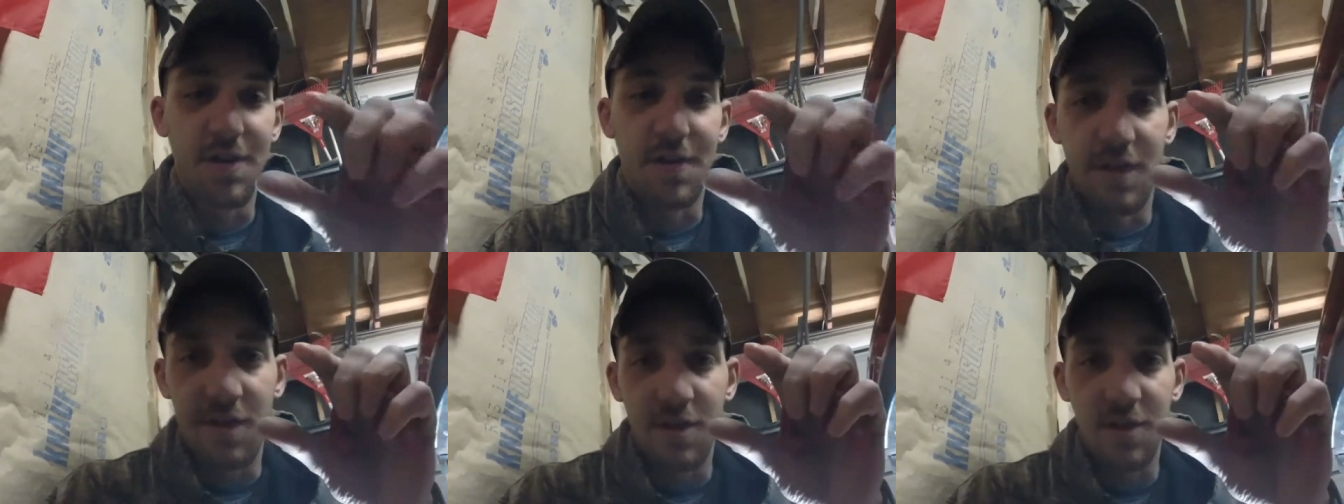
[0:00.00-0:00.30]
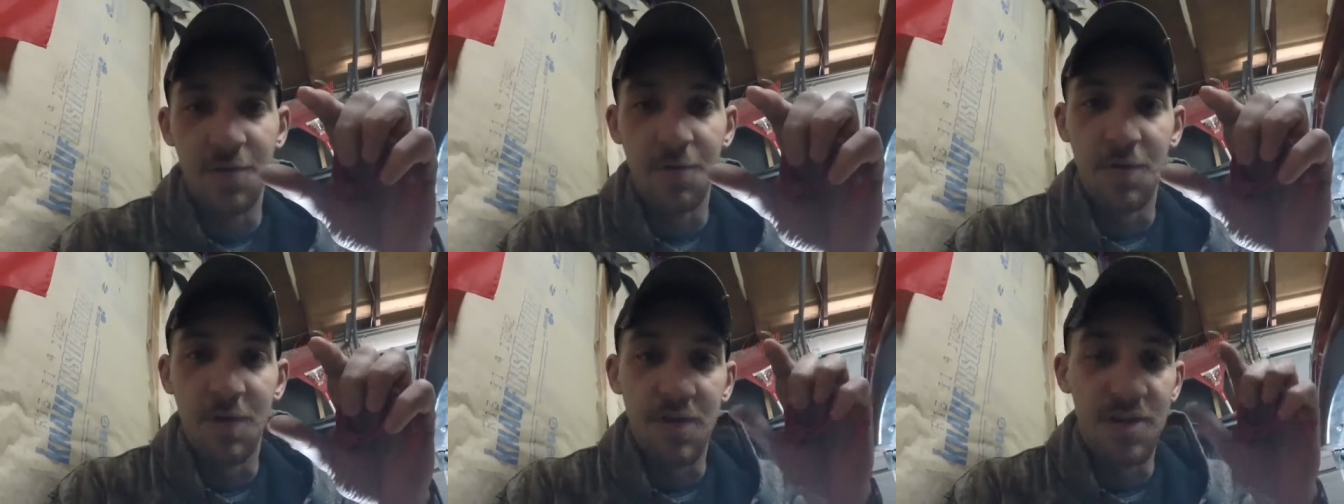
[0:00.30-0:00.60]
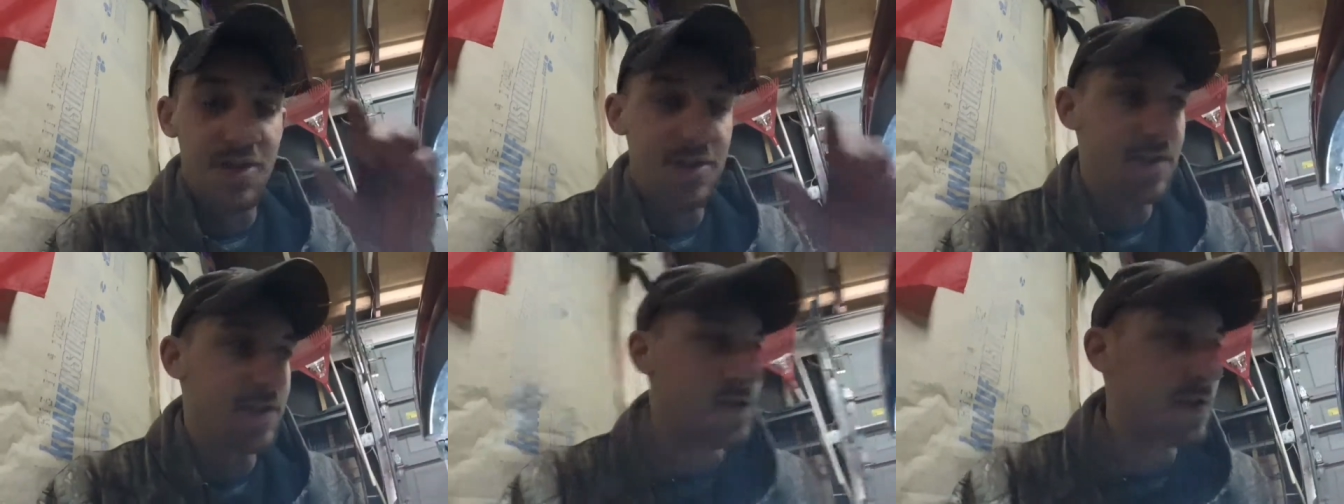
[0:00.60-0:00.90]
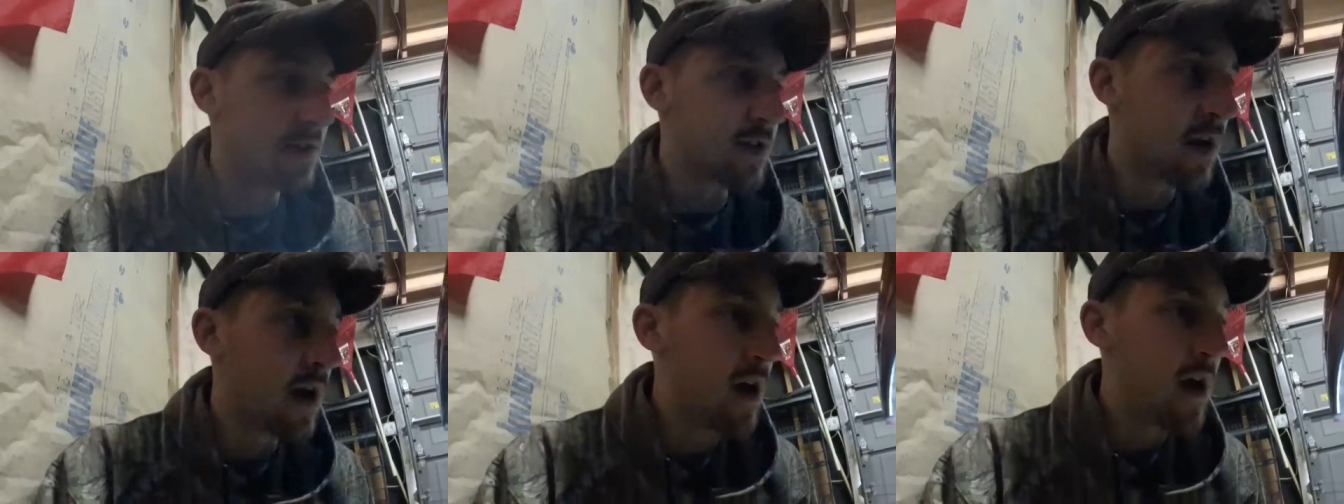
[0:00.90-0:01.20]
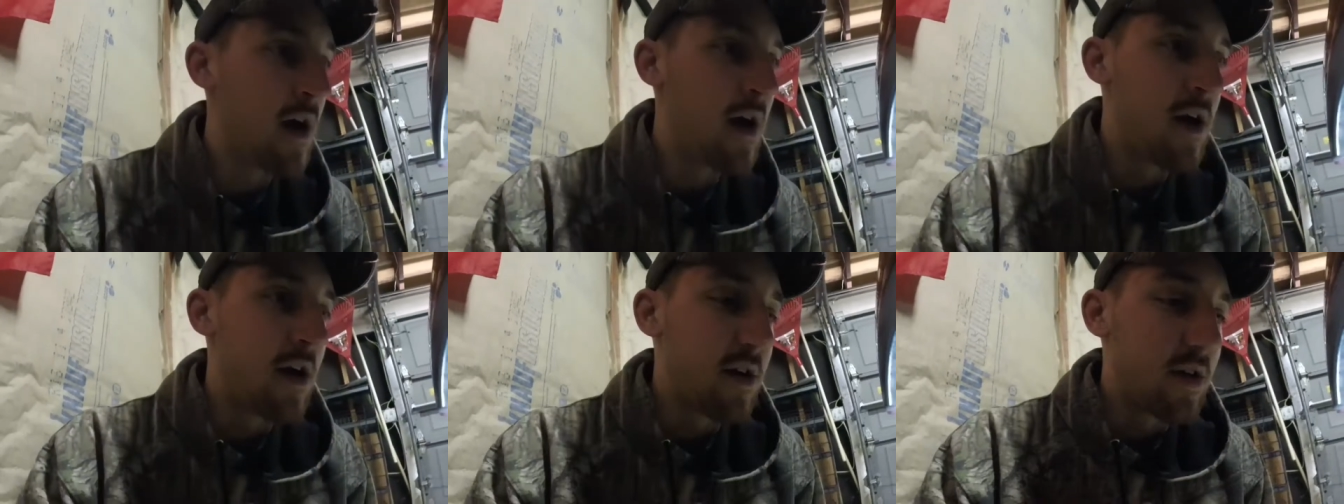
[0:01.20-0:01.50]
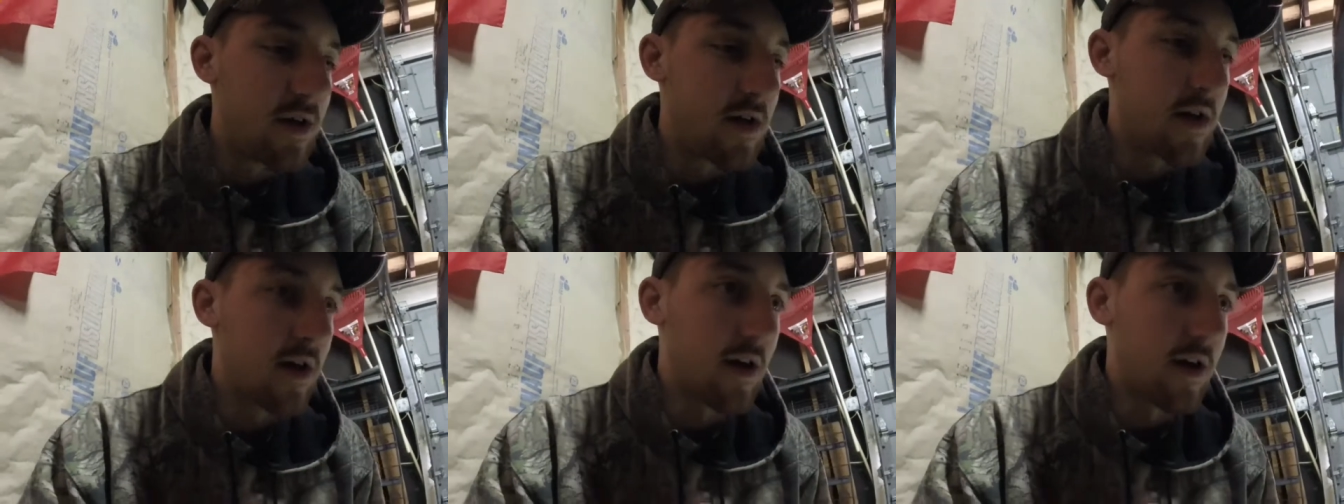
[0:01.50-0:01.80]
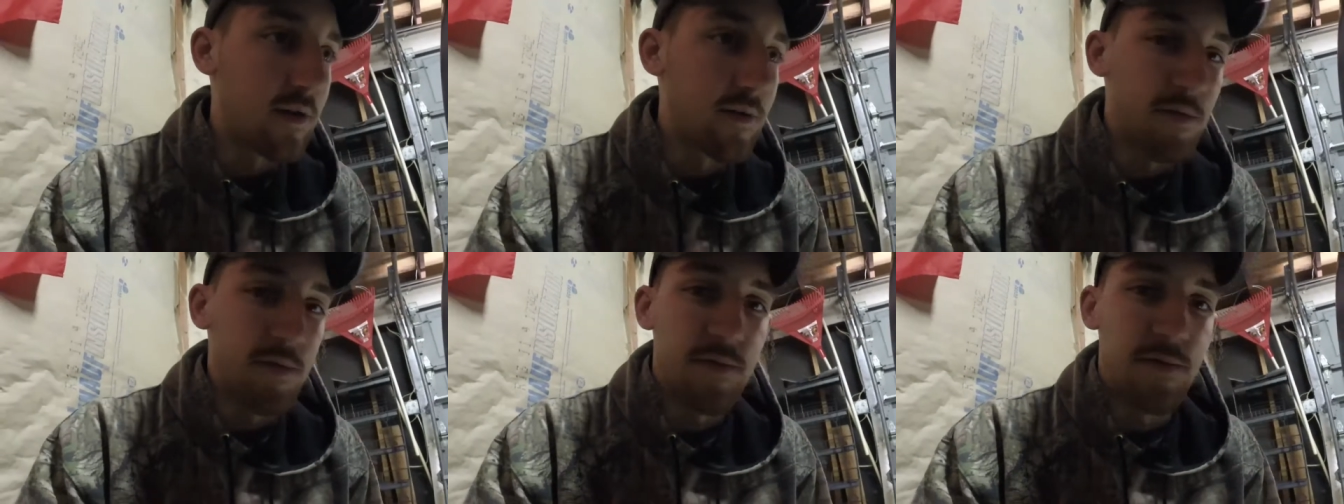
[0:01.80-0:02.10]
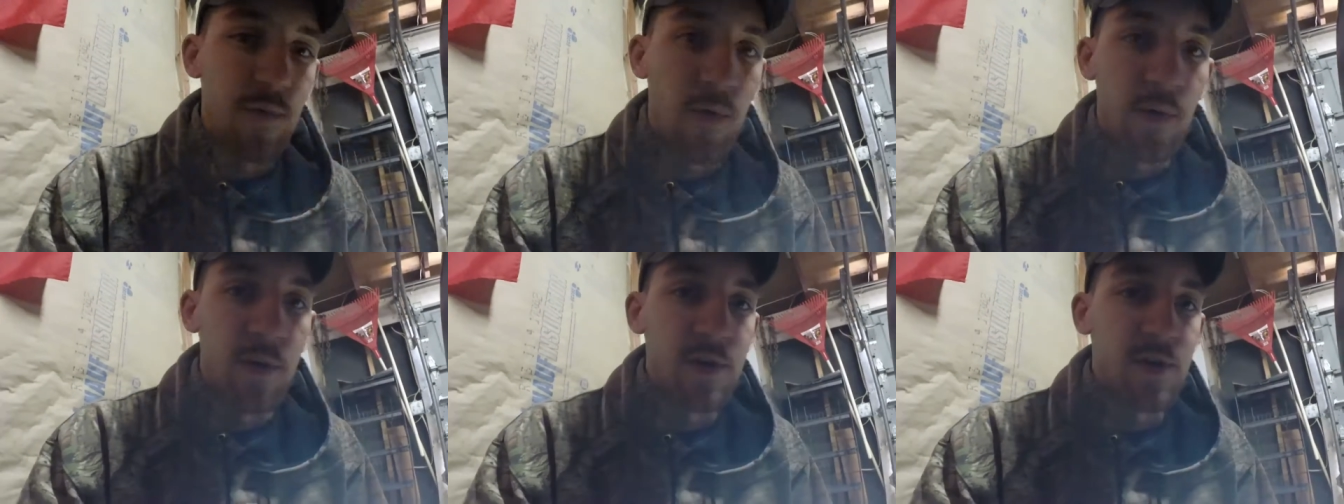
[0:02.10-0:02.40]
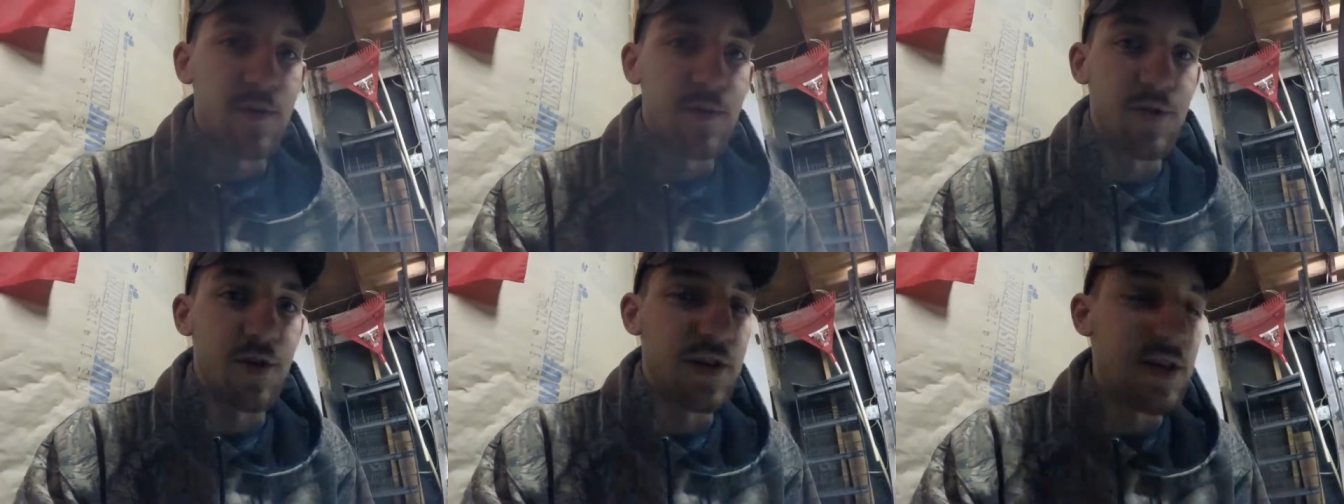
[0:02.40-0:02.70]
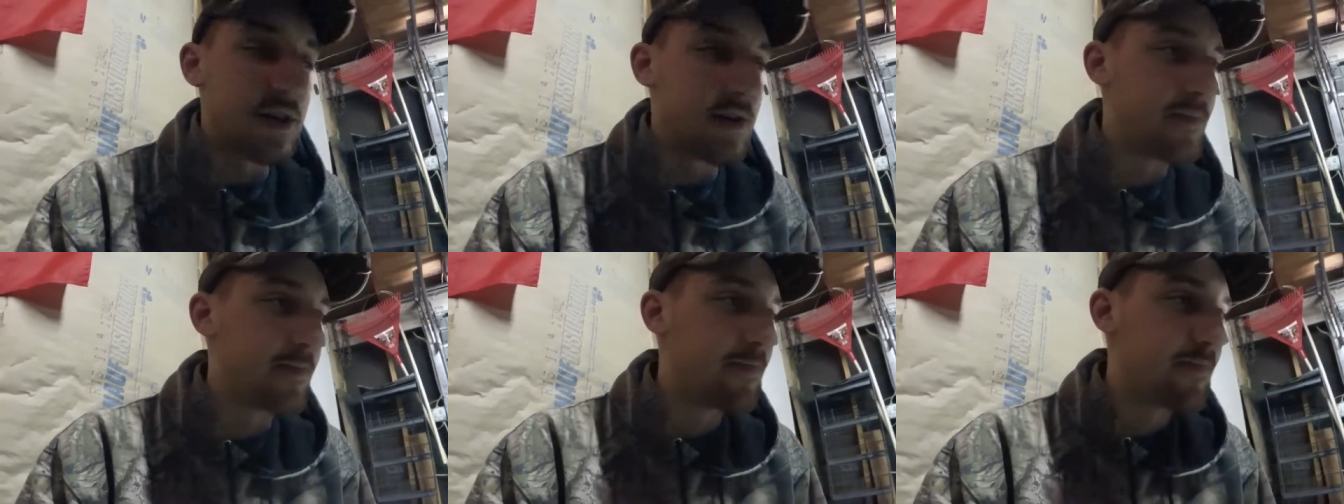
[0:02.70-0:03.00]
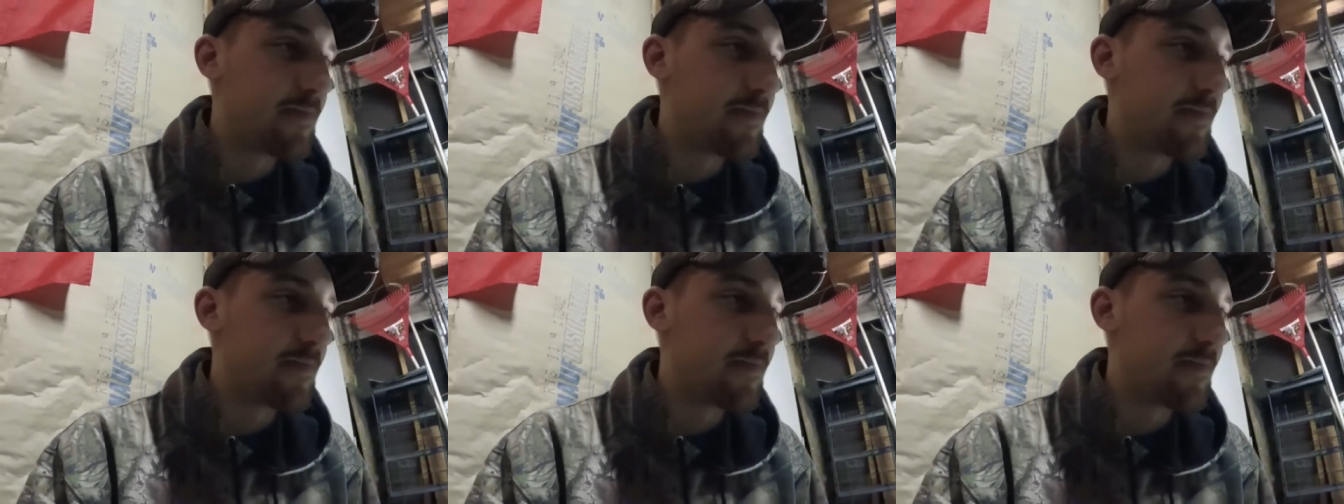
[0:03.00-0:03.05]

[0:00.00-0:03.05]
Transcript: like two inches out of the four inch blade.